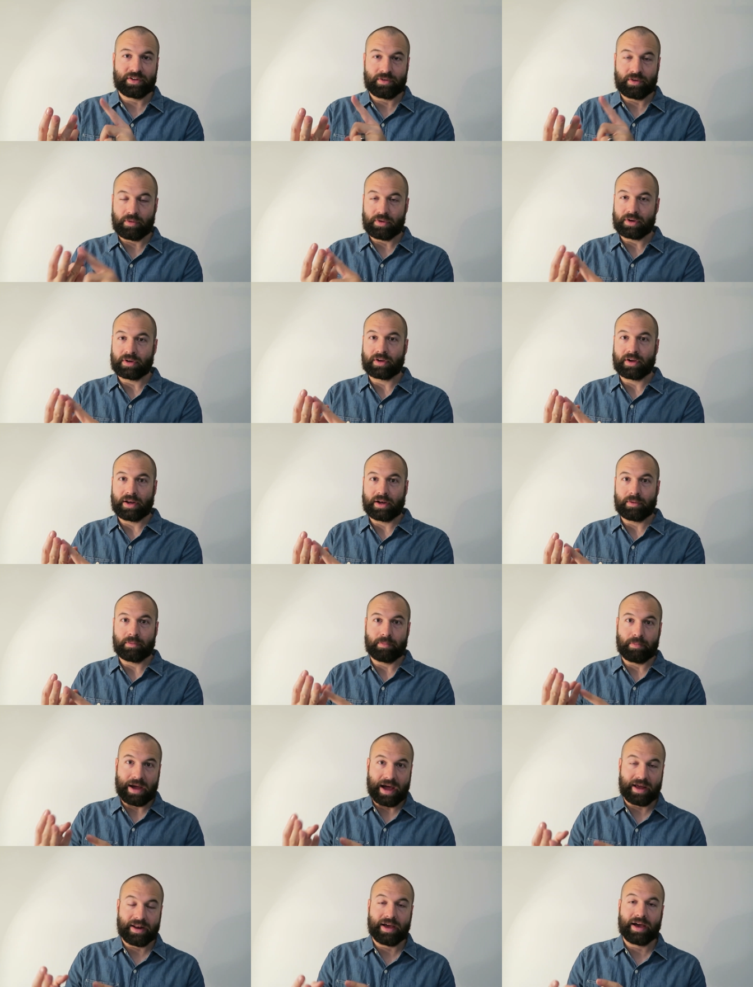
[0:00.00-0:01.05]
Do you know what you're good
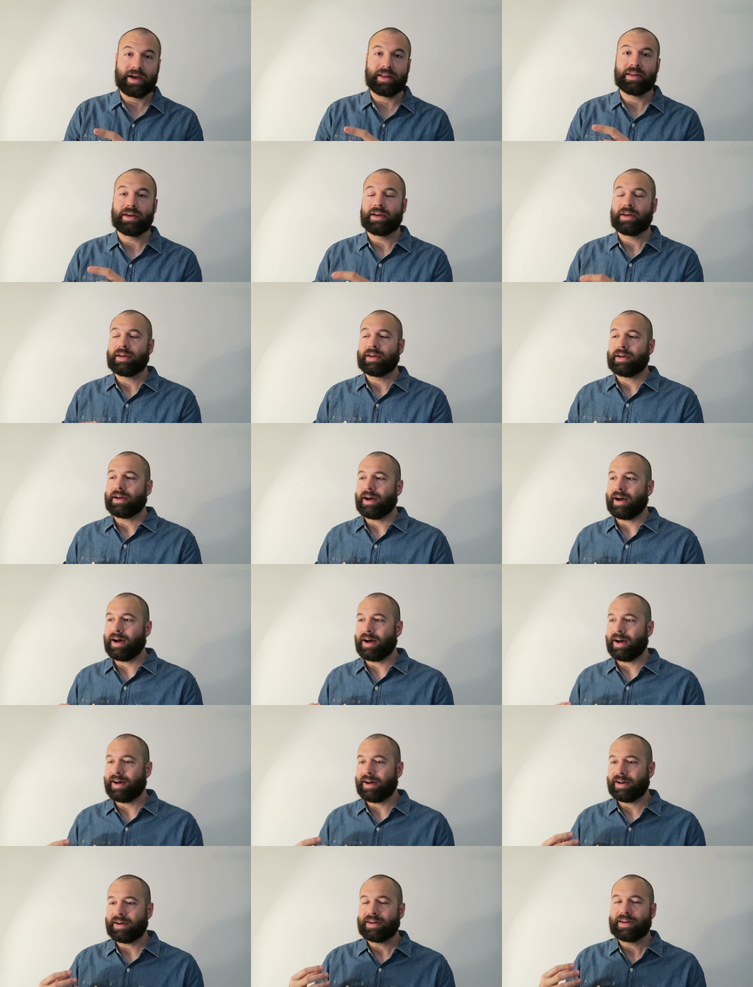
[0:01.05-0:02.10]
at, bad at?
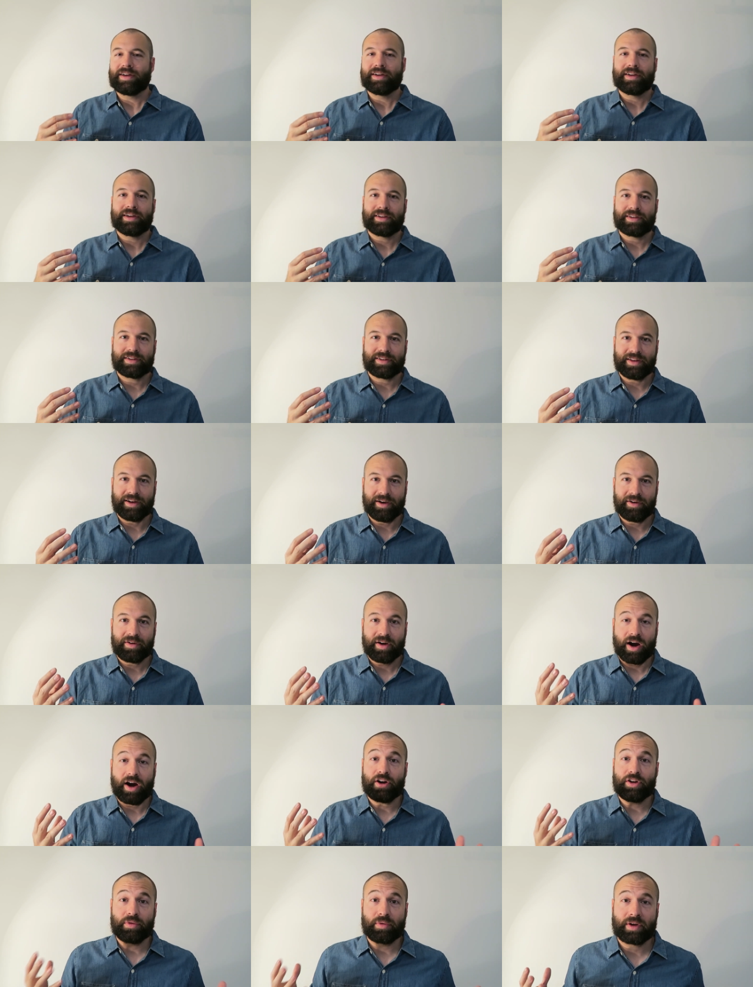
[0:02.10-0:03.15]
Uh, you know,
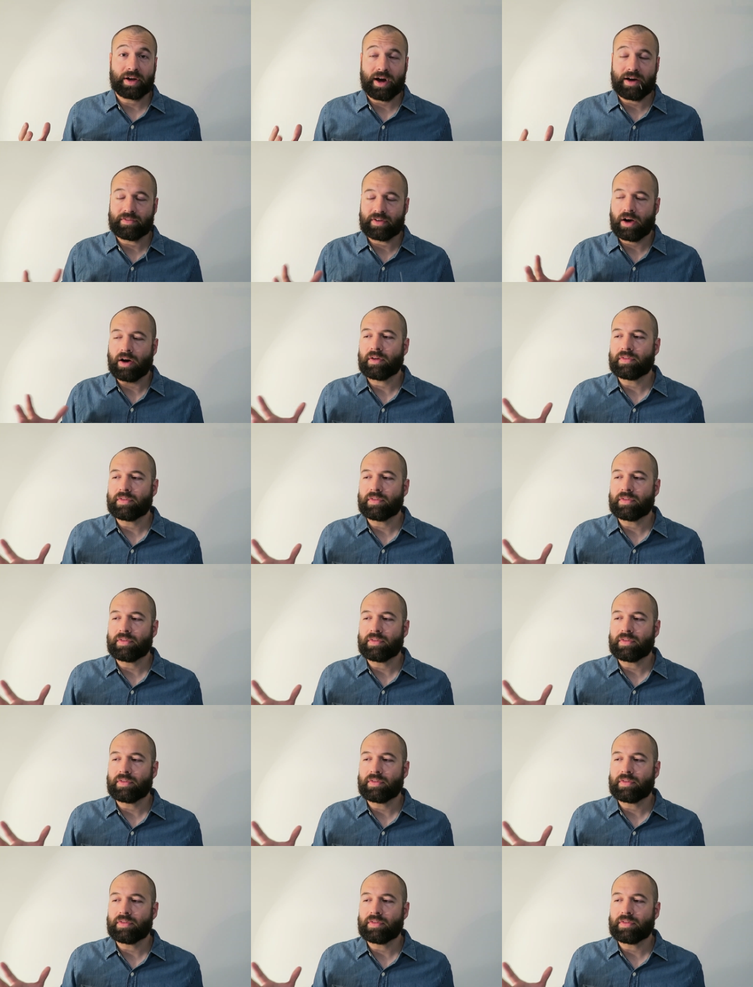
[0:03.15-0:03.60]
are you confident?